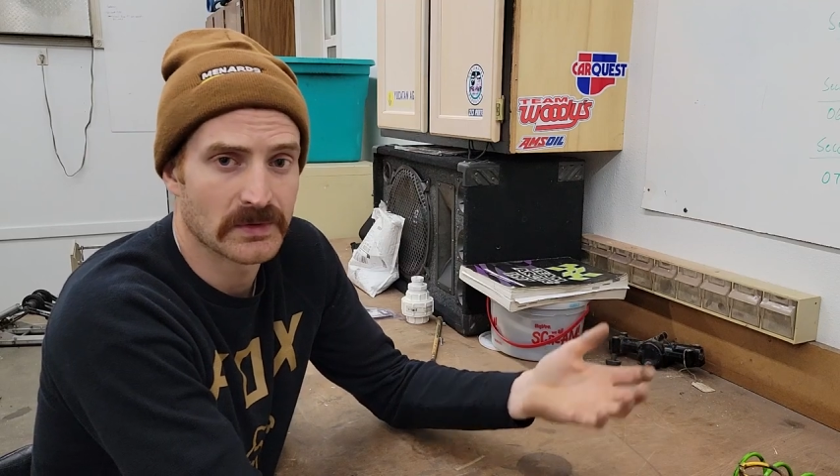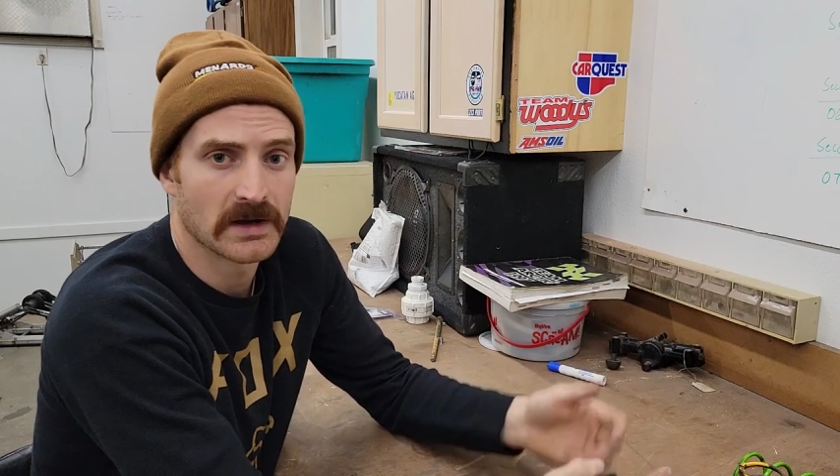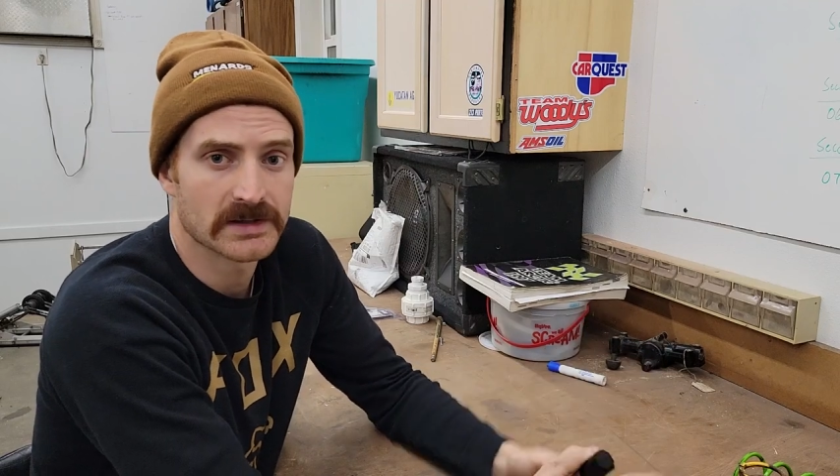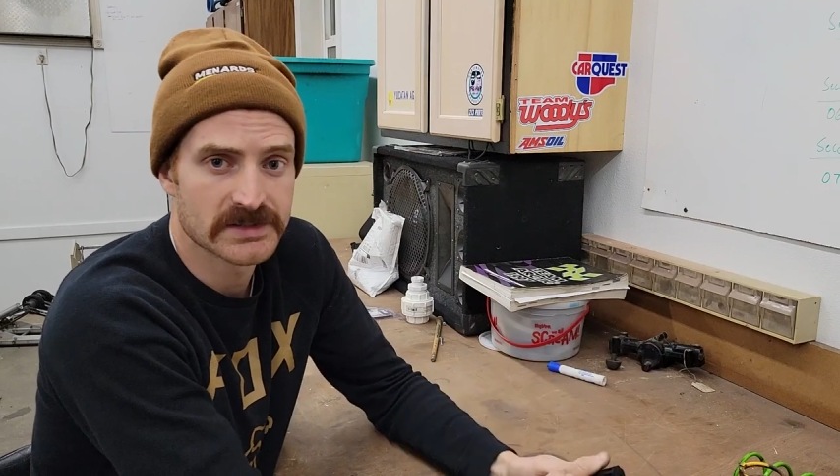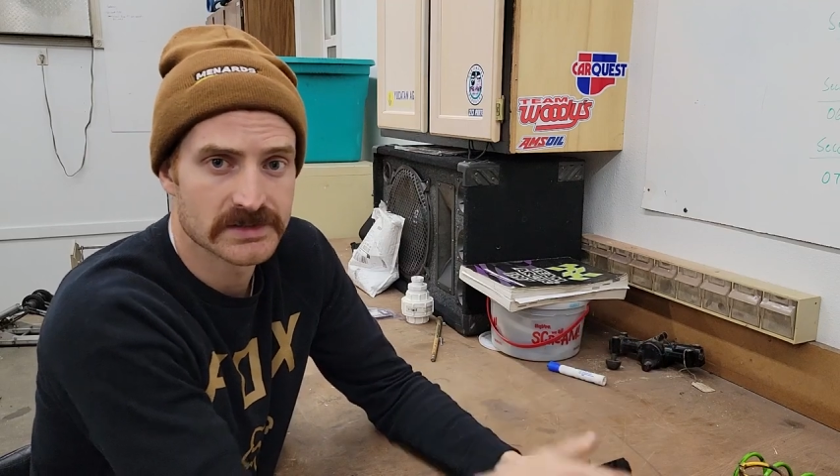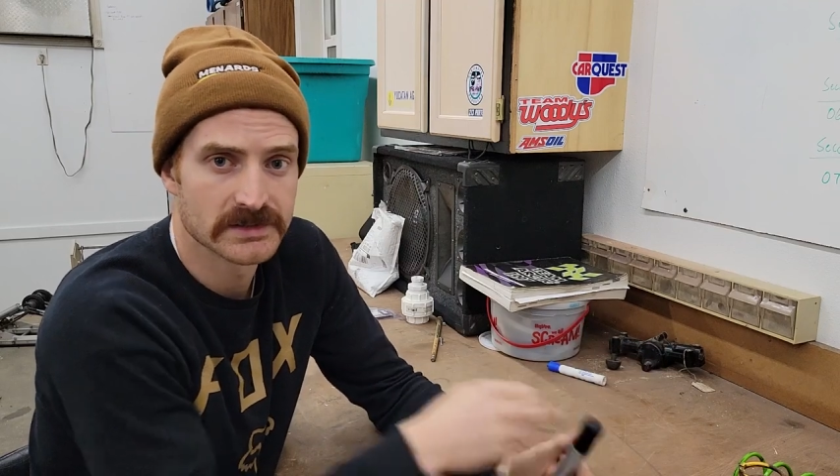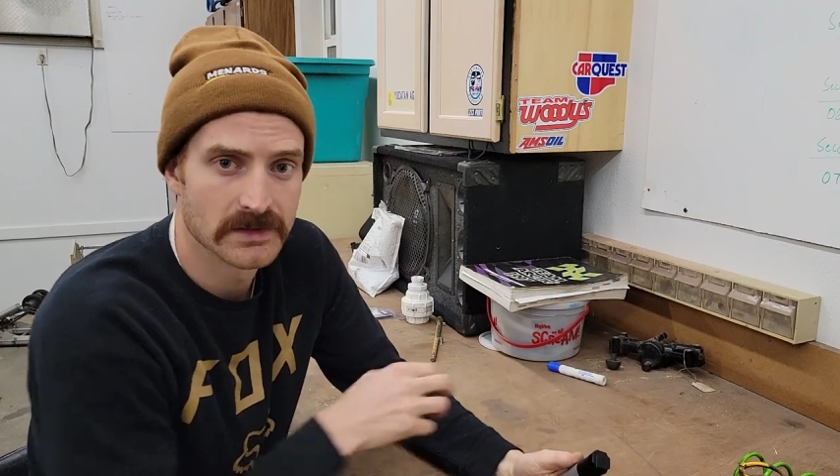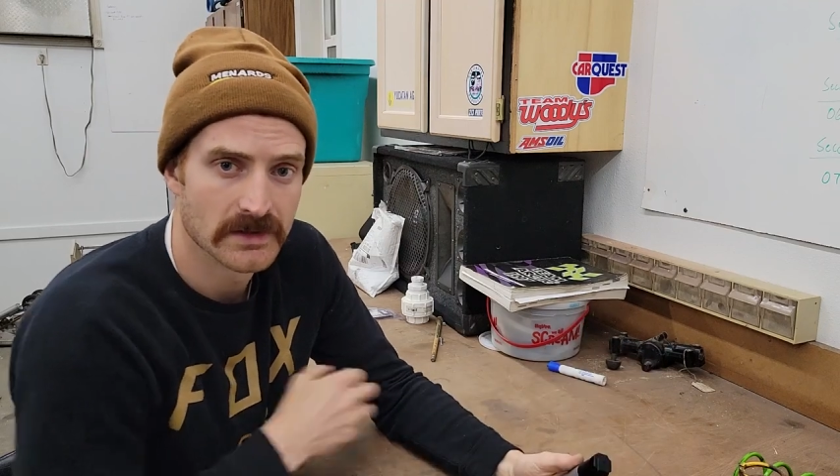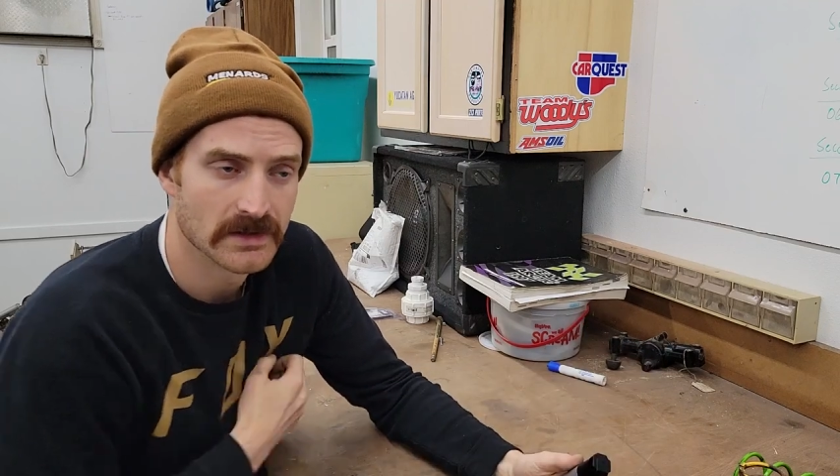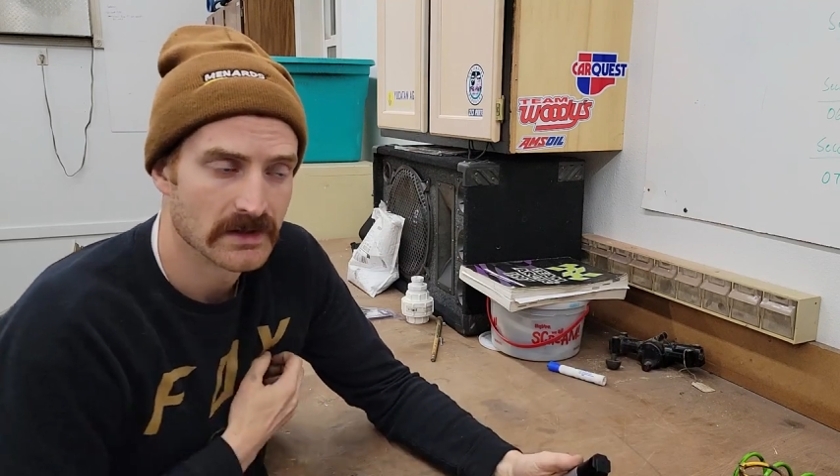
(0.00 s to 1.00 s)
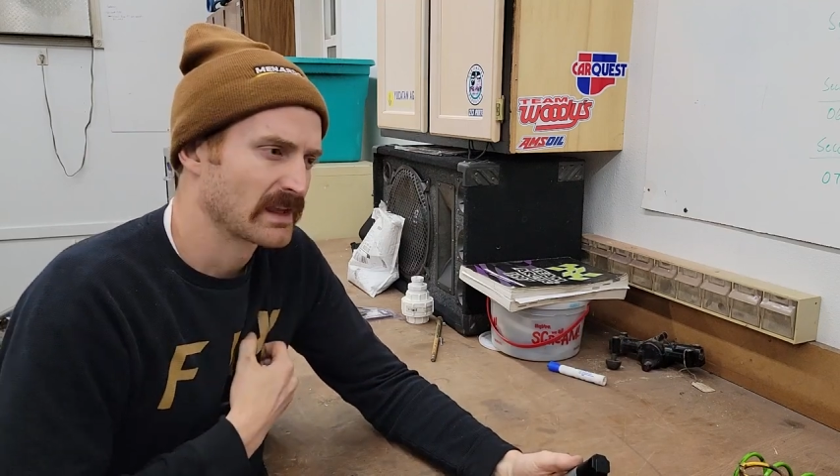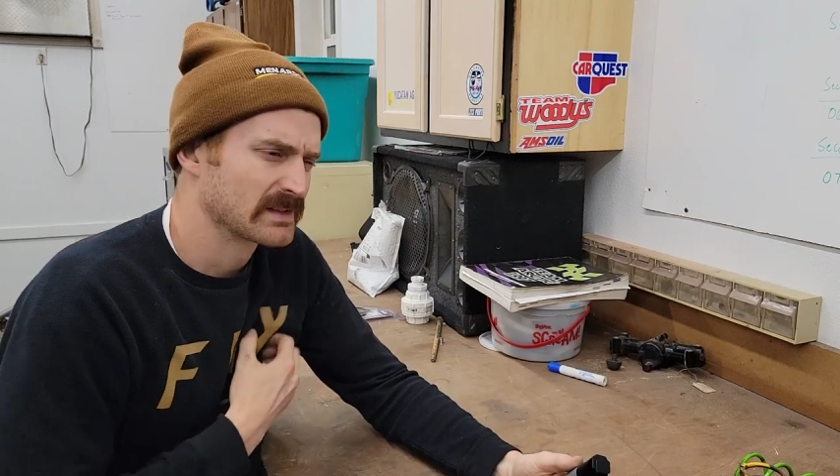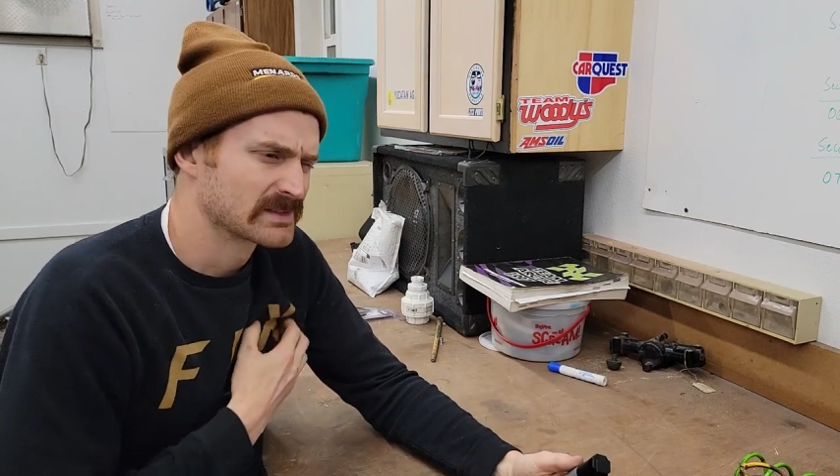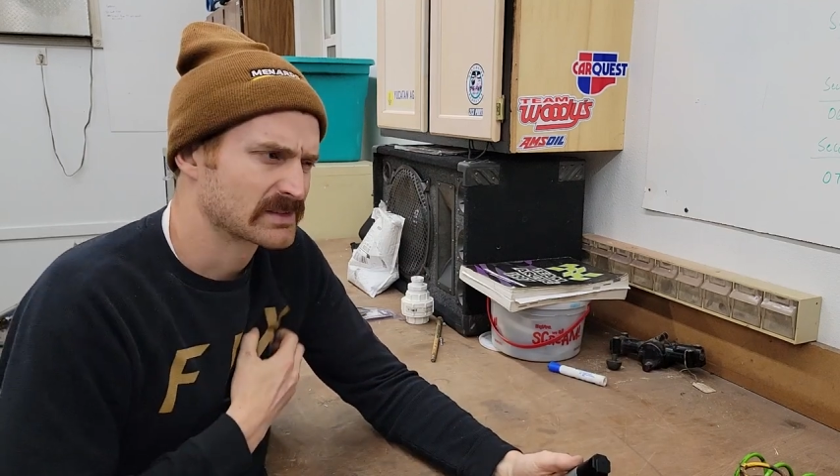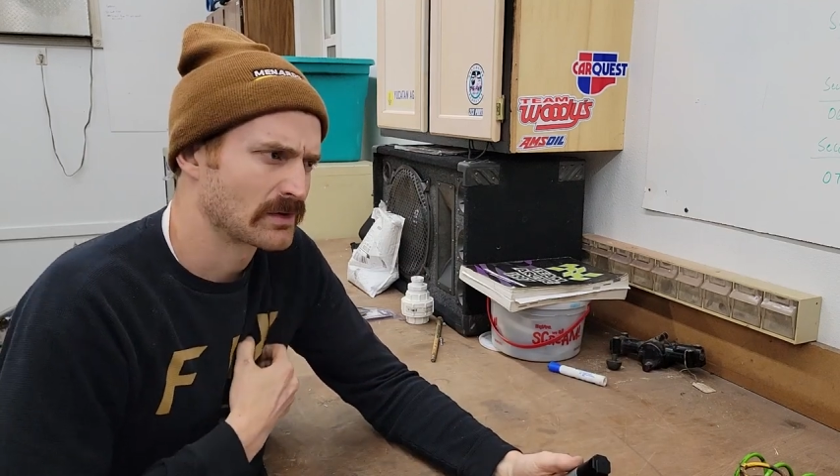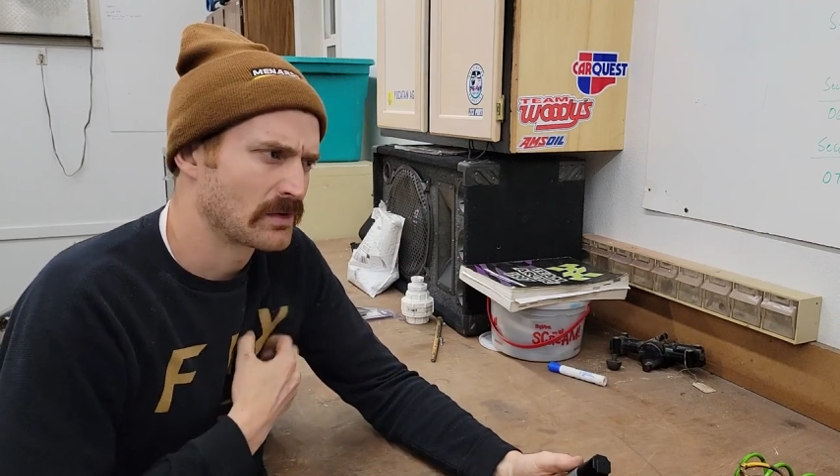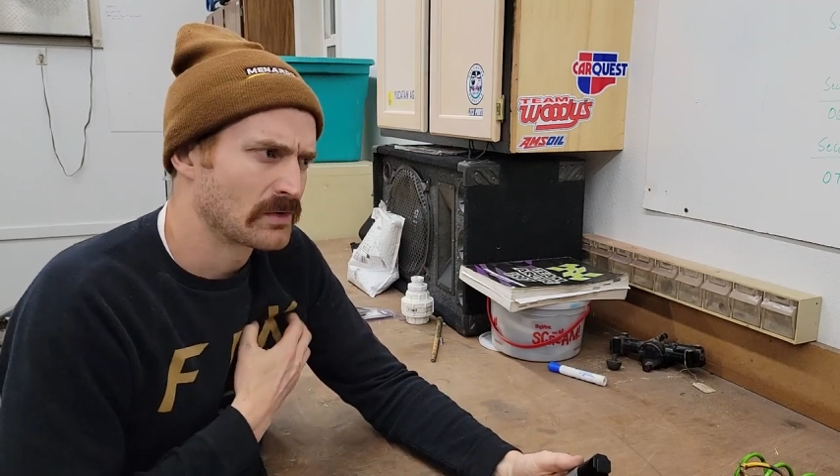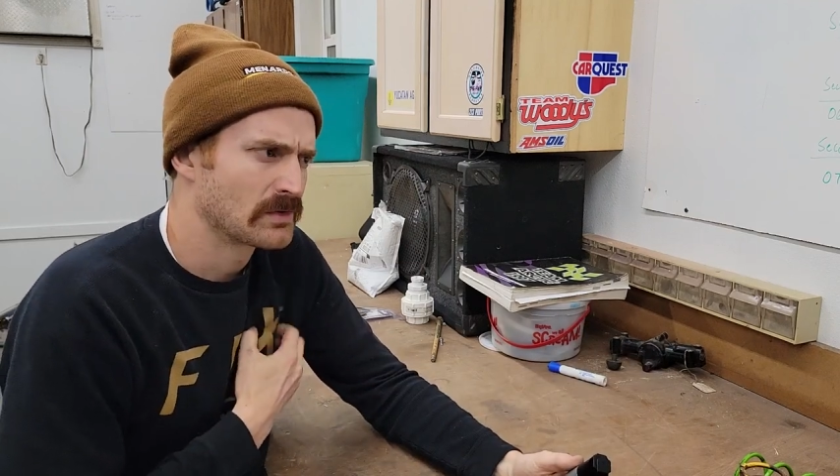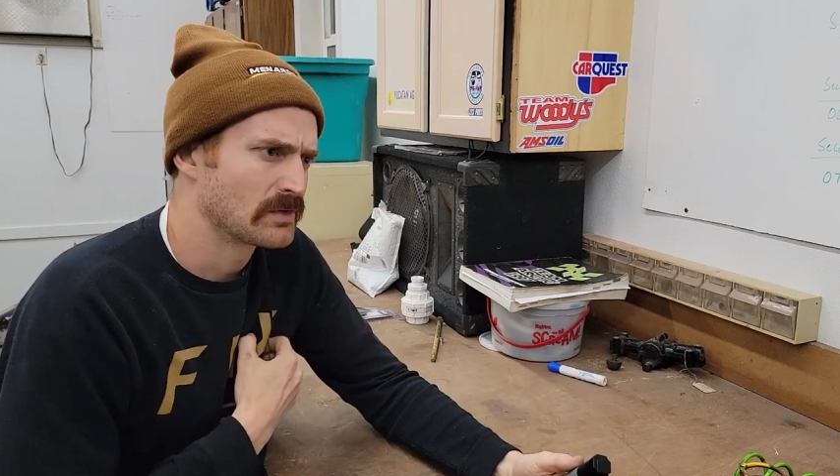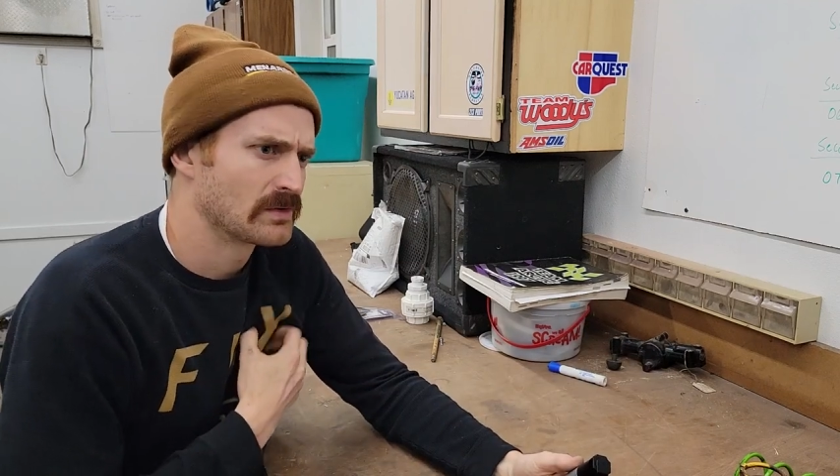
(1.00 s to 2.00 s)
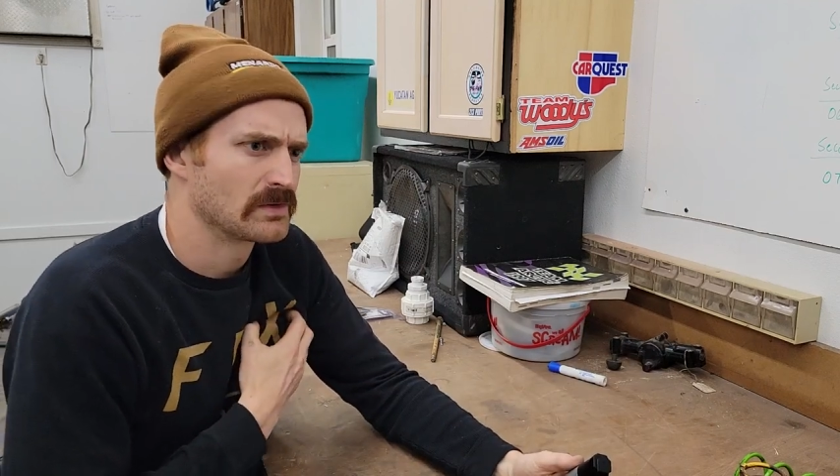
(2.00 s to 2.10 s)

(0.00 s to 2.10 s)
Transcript: clutch. So